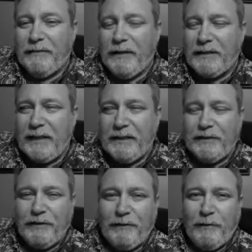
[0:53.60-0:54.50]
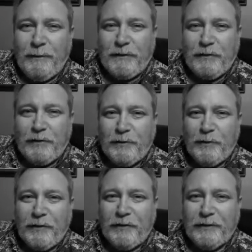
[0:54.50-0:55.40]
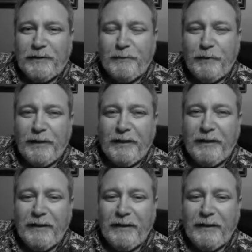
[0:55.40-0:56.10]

Not exactly sure if I want to be a social worker at this point.